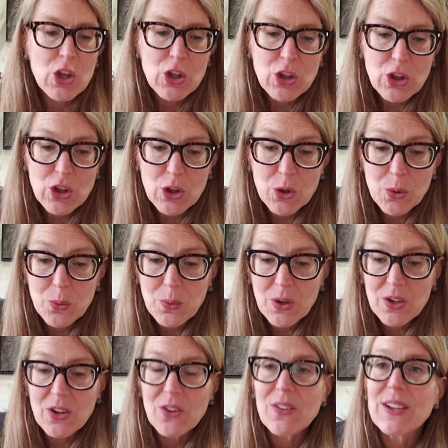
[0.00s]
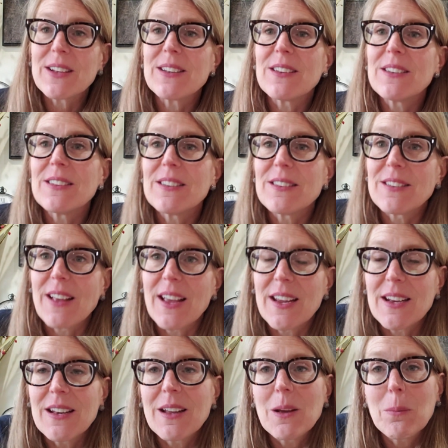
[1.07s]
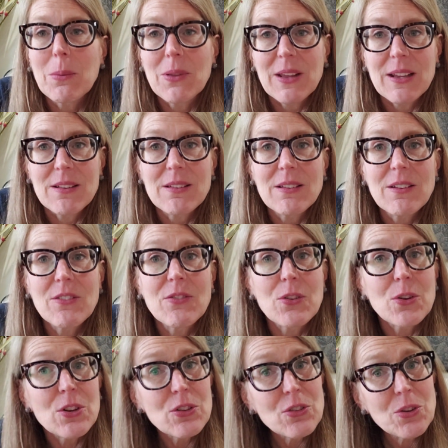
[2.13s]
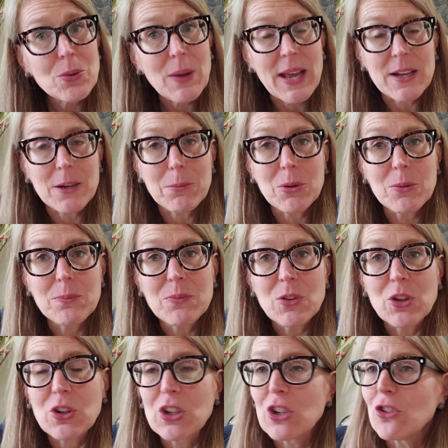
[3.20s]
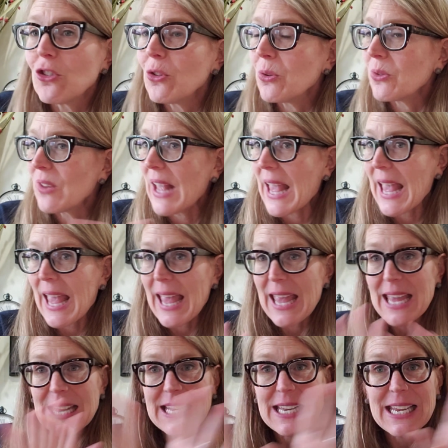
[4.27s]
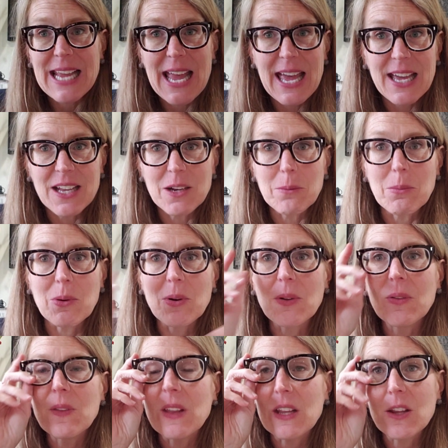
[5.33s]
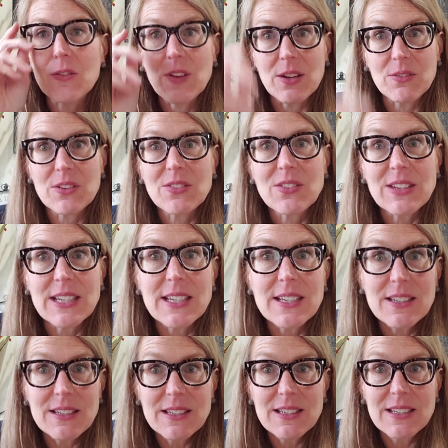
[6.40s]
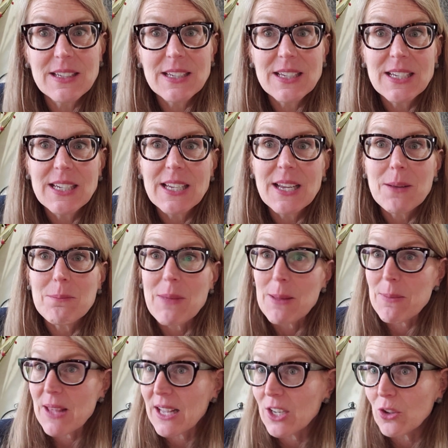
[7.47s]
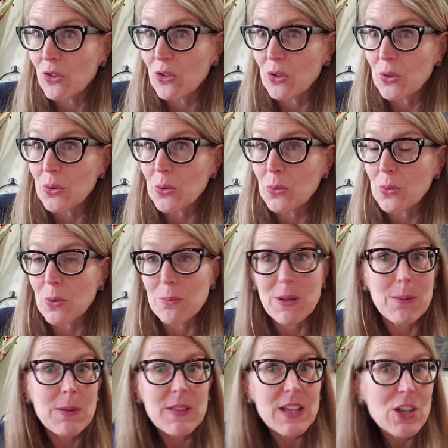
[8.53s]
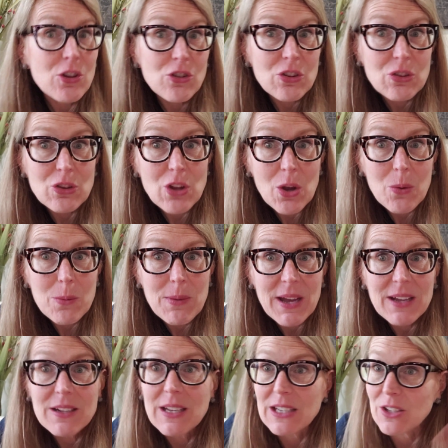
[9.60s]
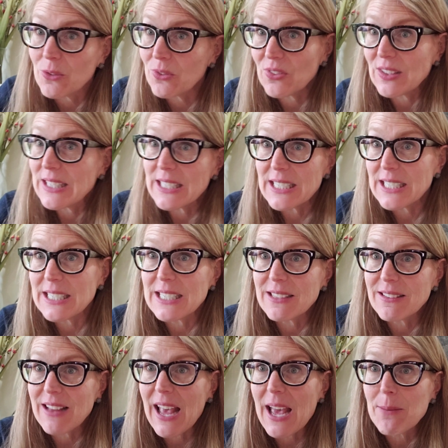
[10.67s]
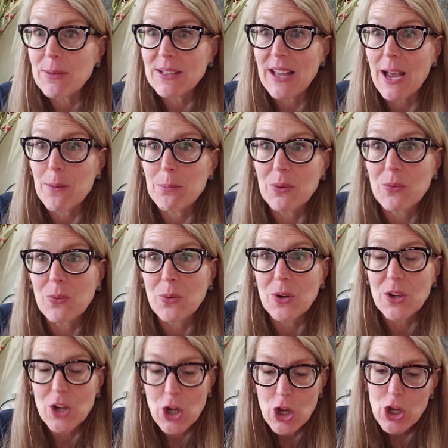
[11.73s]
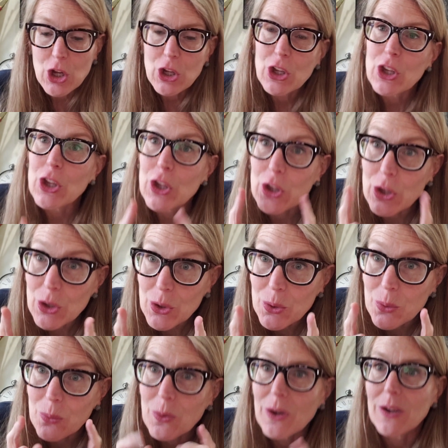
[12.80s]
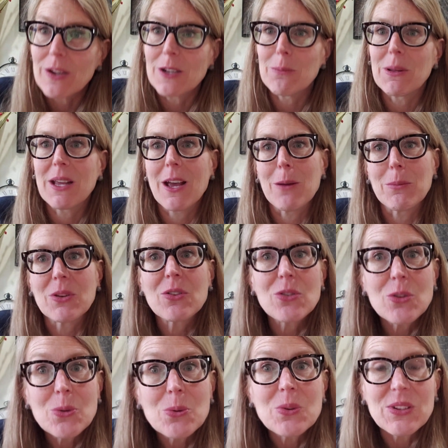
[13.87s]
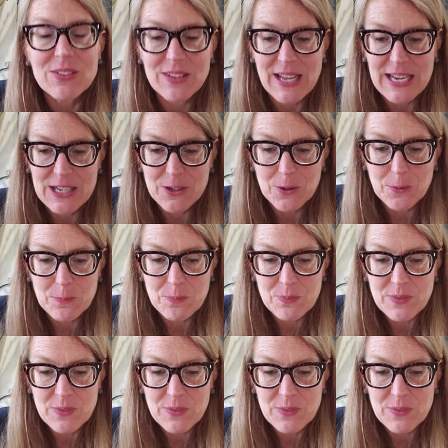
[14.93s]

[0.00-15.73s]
you are going to design a place for a zoo animal. You're going to choose any animal that you've ever seen, maybe at a zoo or maybe that you just know about and you've seen it in its habitat before. You are going to become a zoo designer.